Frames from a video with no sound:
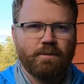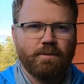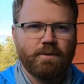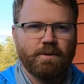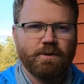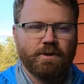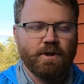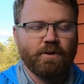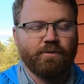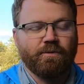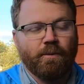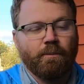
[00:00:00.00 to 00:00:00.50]

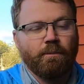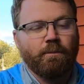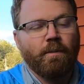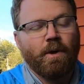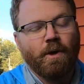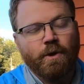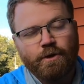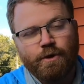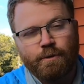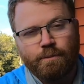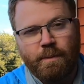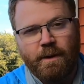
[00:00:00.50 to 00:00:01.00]
So for
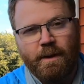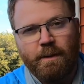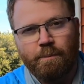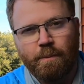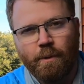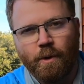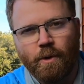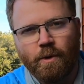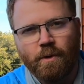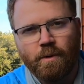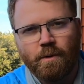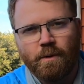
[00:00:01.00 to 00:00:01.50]
most
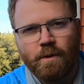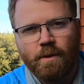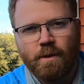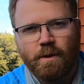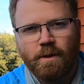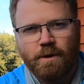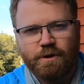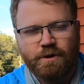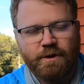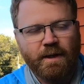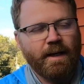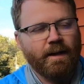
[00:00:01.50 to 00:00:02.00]
people,
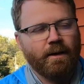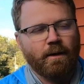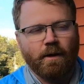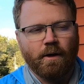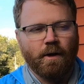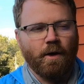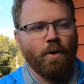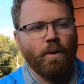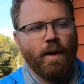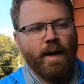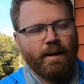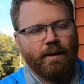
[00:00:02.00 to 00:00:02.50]
shad are
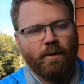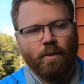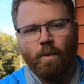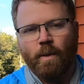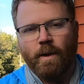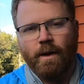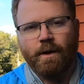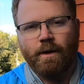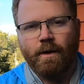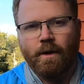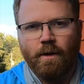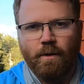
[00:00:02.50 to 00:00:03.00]
gonna go out the
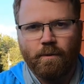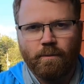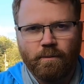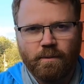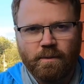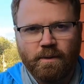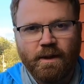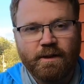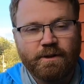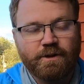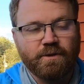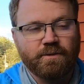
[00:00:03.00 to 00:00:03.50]
window,
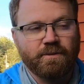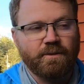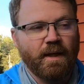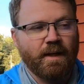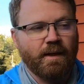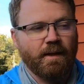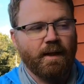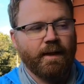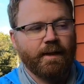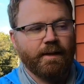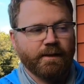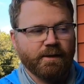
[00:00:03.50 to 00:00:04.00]
unless you've
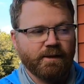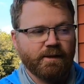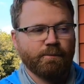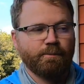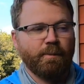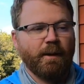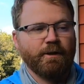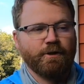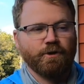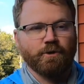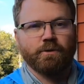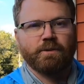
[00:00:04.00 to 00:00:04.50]
got like a
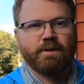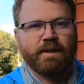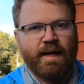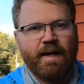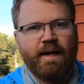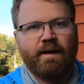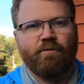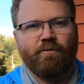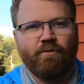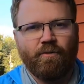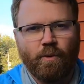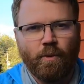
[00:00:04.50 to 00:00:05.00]
special
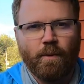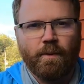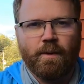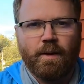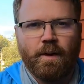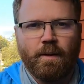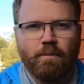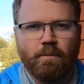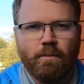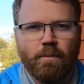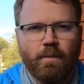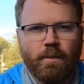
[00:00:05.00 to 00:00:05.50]
tank for
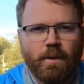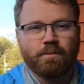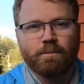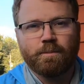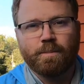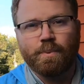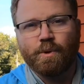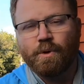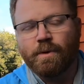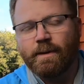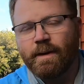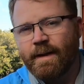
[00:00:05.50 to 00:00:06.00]
them.
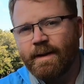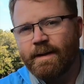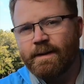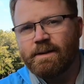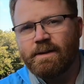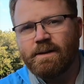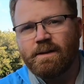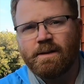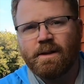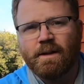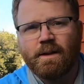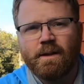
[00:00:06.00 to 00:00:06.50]

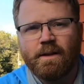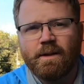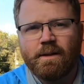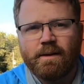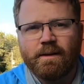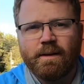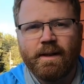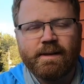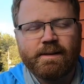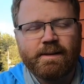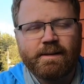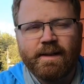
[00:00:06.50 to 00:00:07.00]
Bullheads,
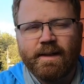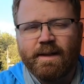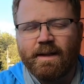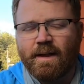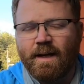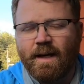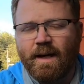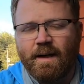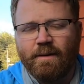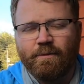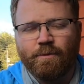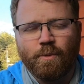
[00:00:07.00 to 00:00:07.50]
they stay
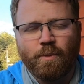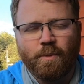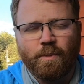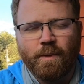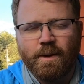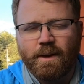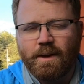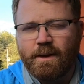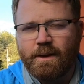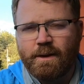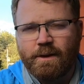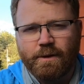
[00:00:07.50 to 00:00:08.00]
alive
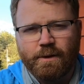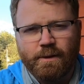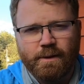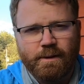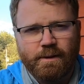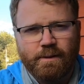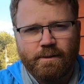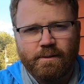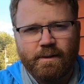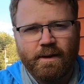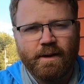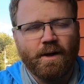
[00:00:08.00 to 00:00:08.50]
really good.
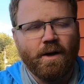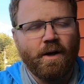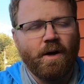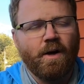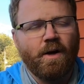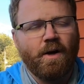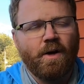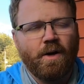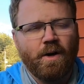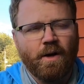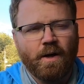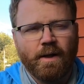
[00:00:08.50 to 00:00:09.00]
They're a
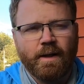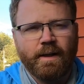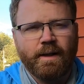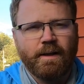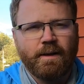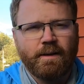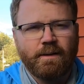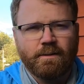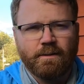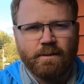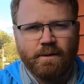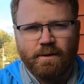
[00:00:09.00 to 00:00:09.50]

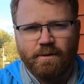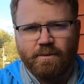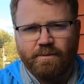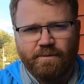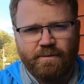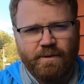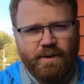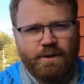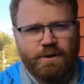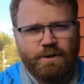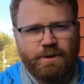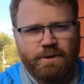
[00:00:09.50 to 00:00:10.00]
hardy little
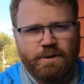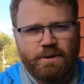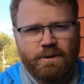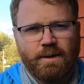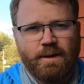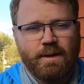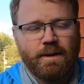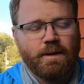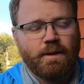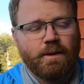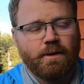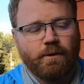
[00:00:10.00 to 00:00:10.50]
fish.
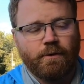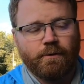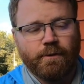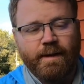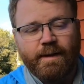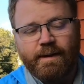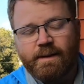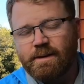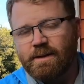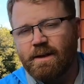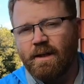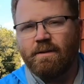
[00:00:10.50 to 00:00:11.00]

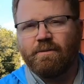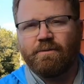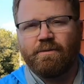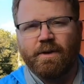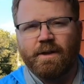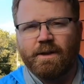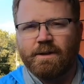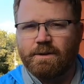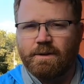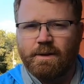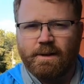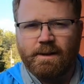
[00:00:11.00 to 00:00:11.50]
Green
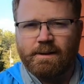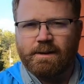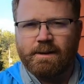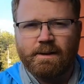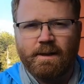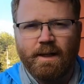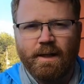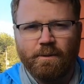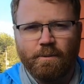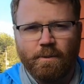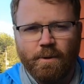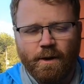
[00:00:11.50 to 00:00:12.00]
sunfish, that's
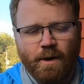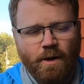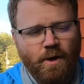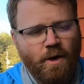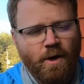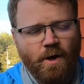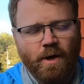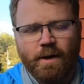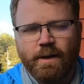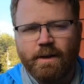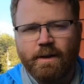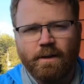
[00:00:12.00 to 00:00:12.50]
another one.
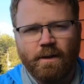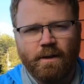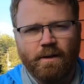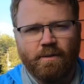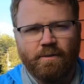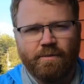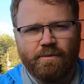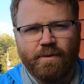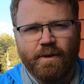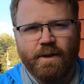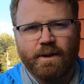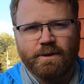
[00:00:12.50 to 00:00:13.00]
Hardy
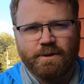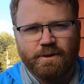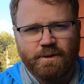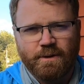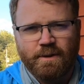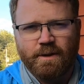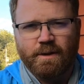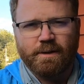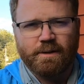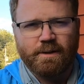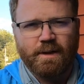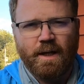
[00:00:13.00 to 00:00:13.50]
little fish.
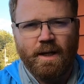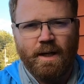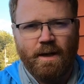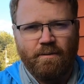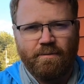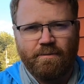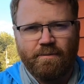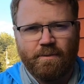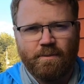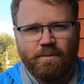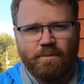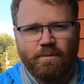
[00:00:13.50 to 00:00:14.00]
They're
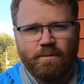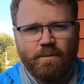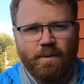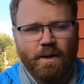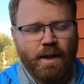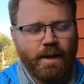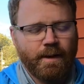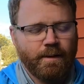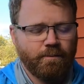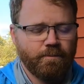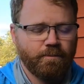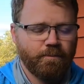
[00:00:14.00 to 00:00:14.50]
tough,
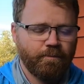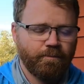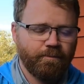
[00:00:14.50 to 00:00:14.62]
right?